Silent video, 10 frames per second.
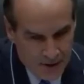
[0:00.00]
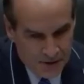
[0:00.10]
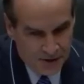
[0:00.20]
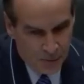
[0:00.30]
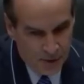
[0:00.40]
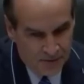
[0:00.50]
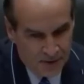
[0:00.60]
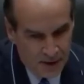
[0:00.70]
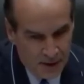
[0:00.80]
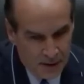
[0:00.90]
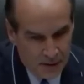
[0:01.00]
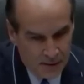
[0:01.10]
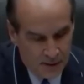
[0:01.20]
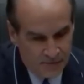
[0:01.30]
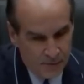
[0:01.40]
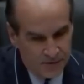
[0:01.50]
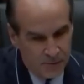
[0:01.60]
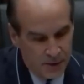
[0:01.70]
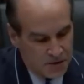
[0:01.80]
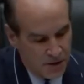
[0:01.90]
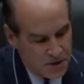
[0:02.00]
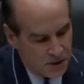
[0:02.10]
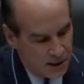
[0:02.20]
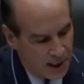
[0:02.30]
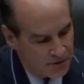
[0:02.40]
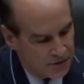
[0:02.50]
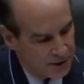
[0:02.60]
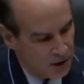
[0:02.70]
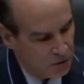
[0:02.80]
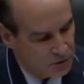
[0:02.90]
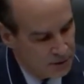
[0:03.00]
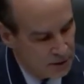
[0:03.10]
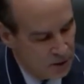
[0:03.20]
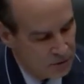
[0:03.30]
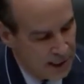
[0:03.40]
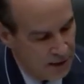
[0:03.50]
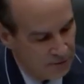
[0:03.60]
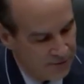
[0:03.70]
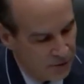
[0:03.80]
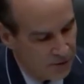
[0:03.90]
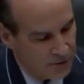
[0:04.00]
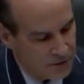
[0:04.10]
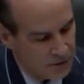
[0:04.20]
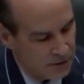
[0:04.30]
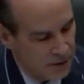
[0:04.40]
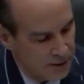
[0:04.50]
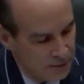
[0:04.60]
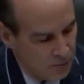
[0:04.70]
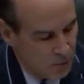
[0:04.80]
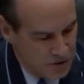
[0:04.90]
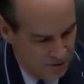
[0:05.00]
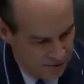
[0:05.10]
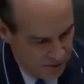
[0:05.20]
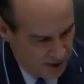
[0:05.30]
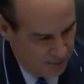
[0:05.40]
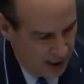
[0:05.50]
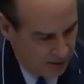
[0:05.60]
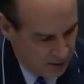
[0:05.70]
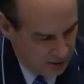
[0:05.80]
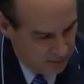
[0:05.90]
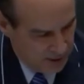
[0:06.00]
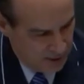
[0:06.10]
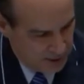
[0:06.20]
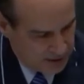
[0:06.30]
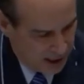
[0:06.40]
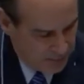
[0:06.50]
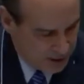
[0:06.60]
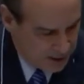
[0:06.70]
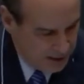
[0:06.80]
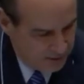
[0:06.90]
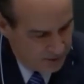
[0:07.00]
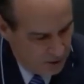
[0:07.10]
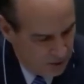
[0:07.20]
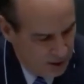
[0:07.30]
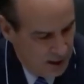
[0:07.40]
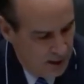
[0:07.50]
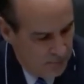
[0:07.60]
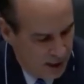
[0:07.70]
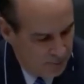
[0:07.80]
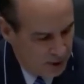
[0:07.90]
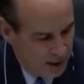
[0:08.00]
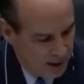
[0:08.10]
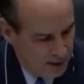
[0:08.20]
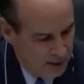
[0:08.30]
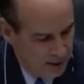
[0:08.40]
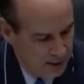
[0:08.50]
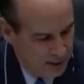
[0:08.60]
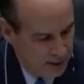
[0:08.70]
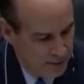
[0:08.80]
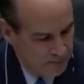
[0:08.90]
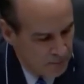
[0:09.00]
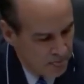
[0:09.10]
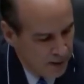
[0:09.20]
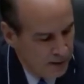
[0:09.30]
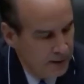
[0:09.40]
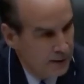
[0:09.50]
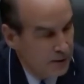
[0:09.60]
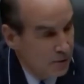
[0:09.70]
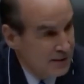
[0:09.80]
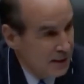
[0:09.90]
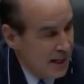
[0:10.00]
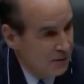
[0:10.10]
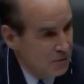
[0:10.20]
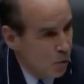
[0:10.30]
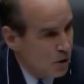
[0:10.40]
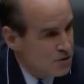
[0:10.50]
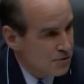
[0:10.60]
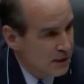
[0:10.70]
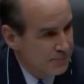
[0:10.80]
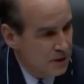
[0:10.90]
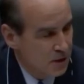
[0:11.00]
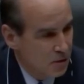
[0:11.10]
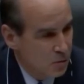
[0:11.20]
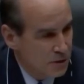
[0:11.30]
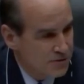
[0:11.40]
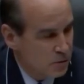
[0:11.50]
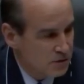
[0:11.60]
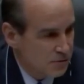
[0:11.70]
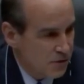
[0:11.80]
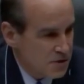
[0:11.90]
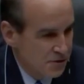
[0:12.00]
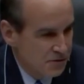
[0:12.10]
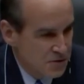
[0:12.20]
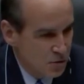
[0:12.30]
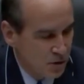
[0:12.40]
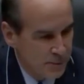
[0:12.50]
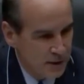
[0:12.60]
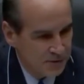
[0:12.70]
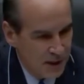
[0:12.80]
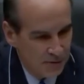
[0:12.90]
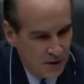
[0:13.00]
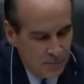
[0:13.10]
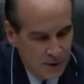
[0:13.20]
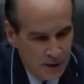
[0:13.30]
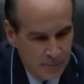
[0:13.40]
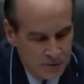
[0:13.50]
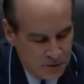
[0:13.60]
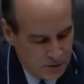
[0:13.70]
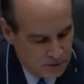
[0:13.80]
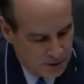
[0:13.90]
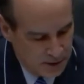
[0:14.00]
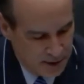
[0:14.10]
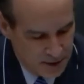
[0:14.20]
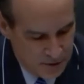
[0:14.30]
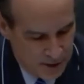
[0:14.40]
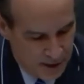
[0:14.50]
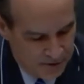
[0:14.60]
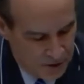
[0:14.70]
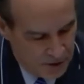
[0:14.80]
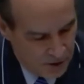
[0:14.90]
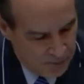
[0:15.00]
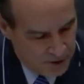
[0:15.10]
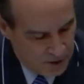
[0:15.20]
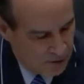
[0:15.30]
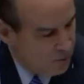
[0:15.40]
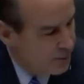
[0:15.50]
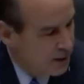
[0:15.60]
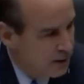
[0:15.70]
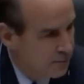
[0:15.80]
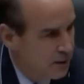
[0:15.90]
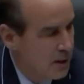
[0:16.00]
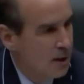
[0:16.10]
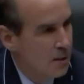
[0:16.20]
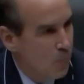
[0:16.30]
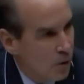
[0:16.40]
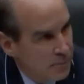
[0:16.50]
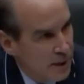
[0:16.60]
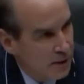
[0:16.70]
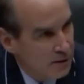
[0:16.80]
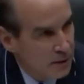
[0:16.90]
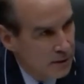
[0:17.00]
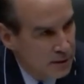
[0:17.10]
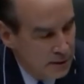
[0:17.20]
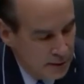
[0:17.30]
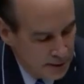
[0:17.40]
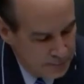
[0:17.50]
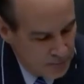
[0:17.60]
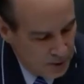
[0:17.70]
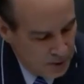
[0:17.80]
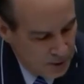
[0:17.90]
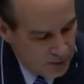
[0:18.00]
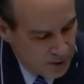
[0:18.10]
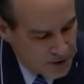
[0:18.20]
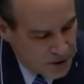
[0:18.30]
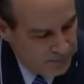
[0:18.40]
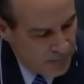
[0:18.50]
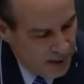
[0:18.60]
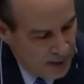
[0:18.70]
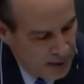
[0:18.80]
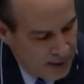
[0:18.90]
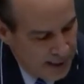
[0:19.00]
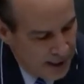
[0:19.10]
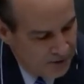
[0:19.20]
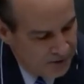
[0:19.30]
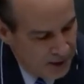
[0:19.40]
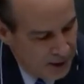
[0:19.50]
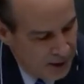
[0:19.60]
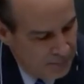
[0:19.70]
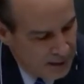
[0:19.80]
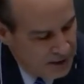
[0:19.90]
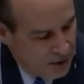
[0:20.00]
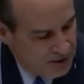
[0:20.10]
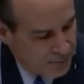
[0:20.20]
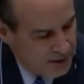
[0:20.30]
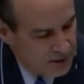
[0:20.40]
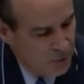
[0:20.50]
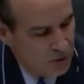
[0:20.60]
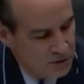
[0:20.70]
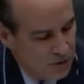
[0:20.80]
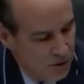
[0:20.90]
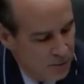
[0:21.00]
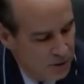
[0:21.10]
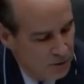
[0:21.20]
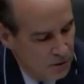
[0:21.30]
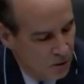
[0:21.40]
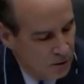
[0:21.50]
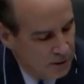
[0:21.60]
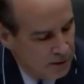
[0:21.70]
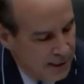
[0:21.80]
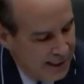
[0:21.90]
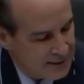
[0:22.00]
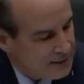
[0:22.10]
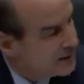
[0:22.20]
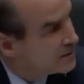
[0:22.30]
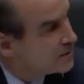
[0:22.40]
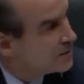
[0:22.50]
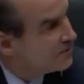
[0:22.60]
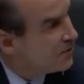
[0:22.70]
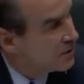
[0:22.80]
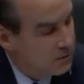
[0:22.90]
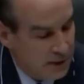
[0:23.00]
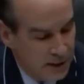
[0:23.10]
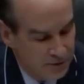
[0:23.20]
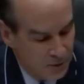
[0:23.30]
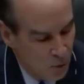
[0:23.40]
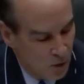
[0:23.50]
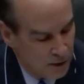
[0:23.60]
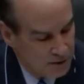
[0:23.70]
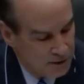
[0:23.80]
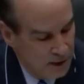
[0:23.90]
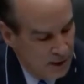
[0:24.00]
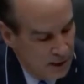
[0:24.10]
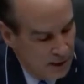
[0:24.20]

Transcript: The actions that we've seen from this administration actually go down further than what you've read about in stopping the Keystone pipeline. And you know, he's allowed Nord Stream to go, which, of course, the Russians enjoy because now they'll be able to send natural gas to Europe, and Europe will become more dependent on Russia gas. But, you know, he's placed a moratorium on new coal and gas leases in federal lands and waters.